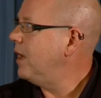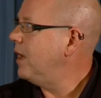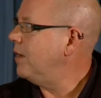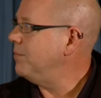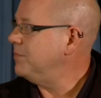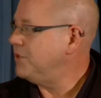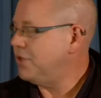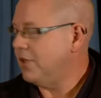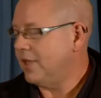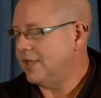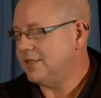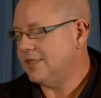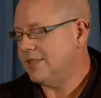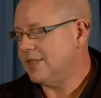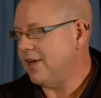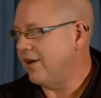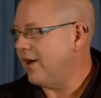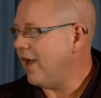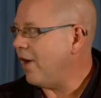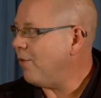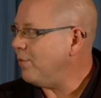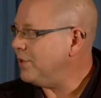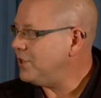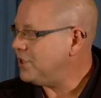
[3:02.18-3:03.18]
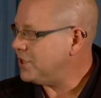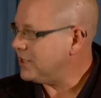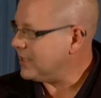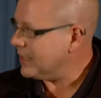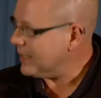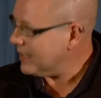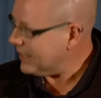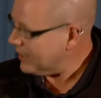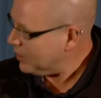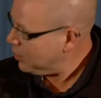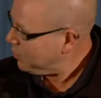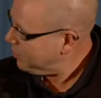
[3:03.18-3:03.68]
So let's start out with just a
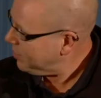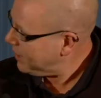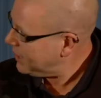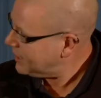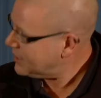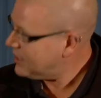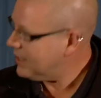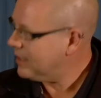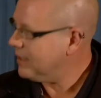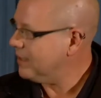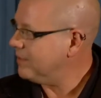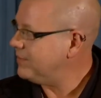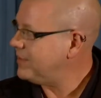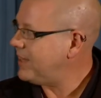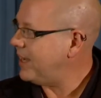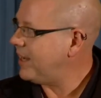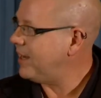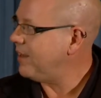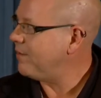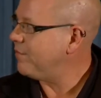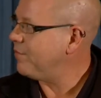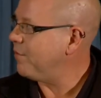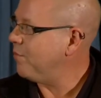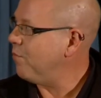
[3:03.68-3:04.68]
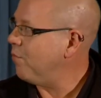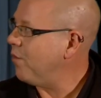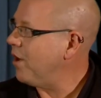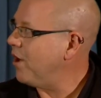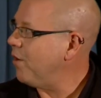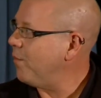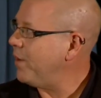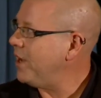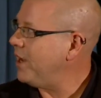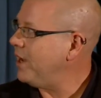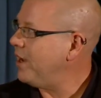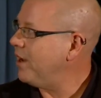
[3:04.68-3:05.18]
little bit of data from where
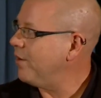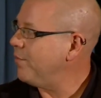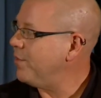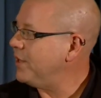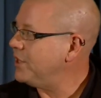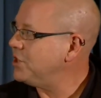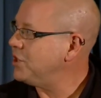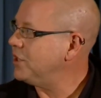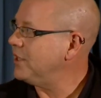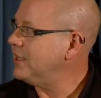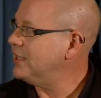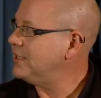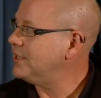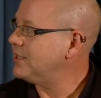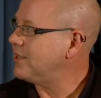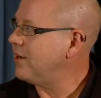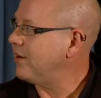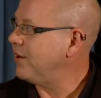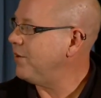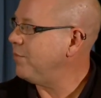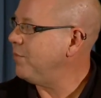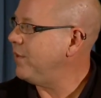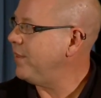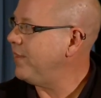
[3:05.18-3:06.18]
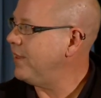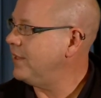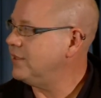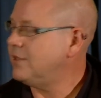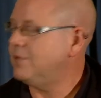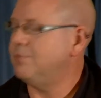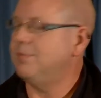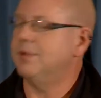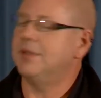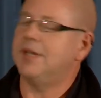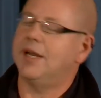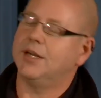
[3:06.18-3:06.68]
we originally started with
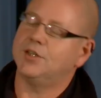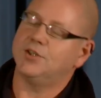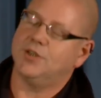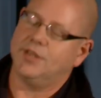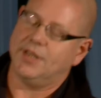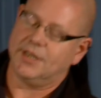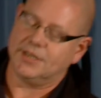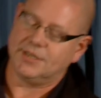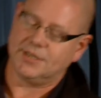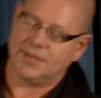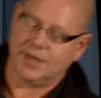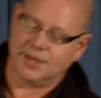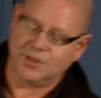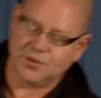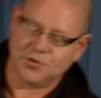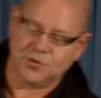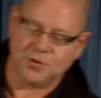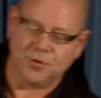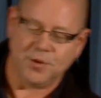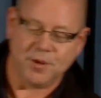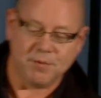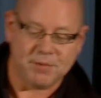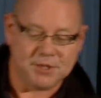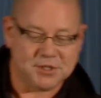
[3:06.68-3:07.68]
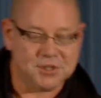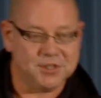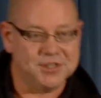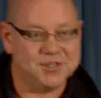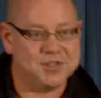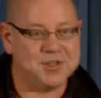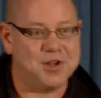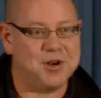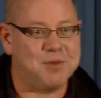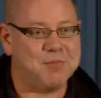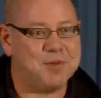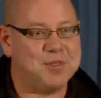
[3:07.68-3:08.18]
this. Well, actually, that's not true. We originally
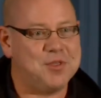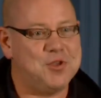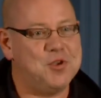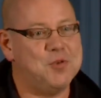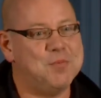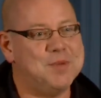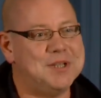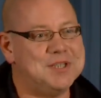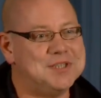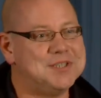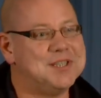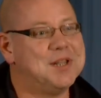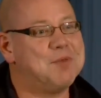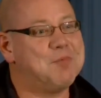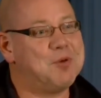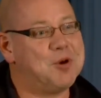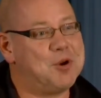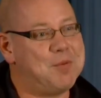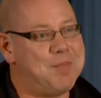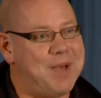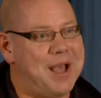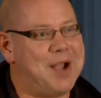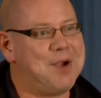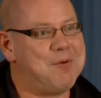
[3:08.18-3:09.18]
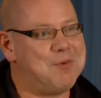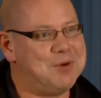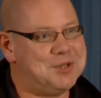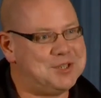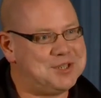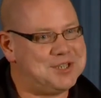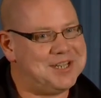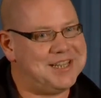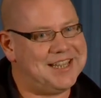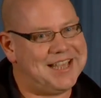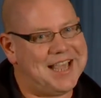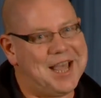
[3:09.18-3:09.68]
started with humans, then worked backwards
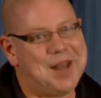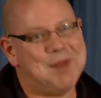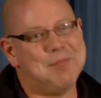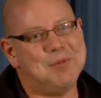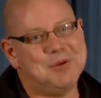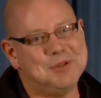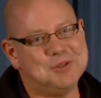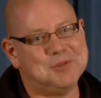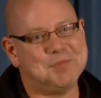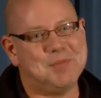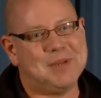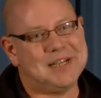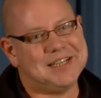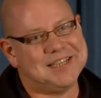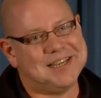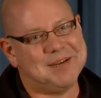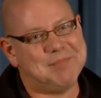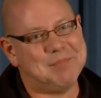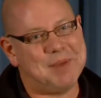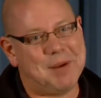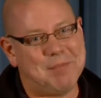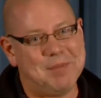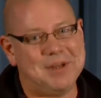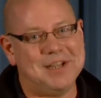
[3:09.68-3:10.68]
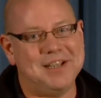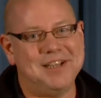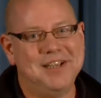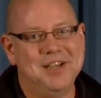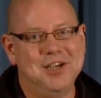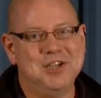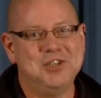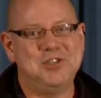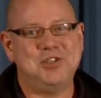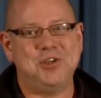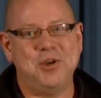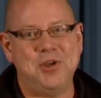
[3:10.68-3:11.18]
to the animals. But I'm going to
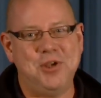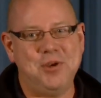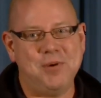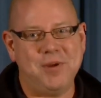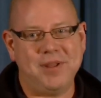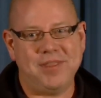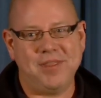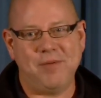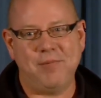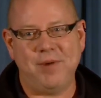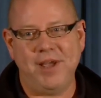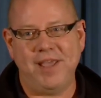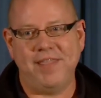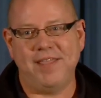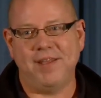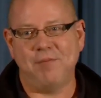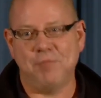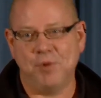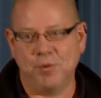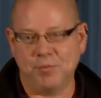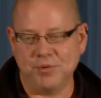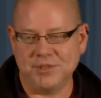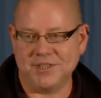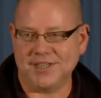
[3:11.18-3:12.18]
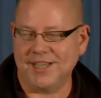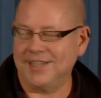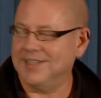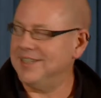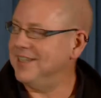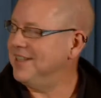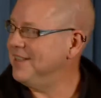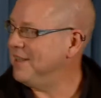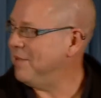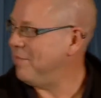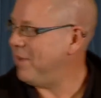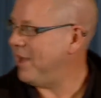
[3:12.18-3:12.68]
show you it the way that we'll present
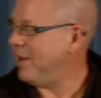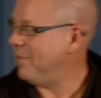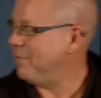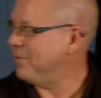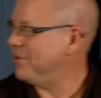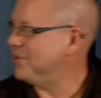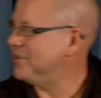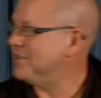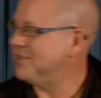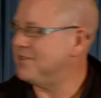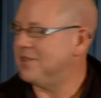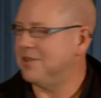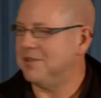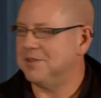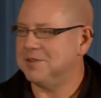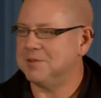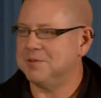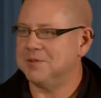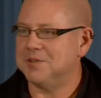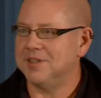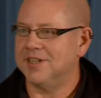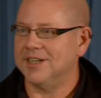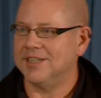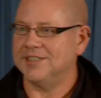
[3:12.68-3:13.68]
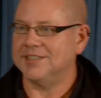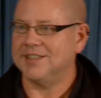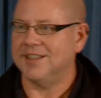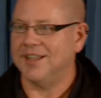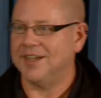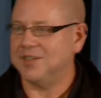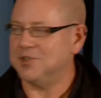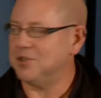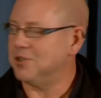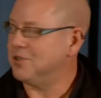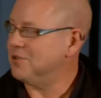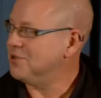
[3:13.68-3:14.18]
it in the papers, as though this was a nice
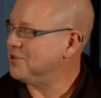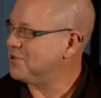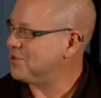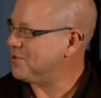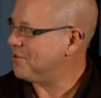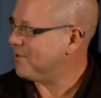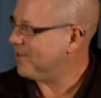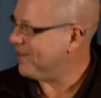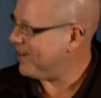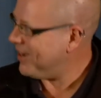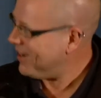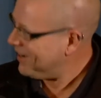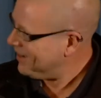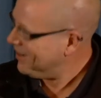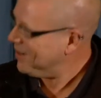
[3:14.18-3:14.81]
logical story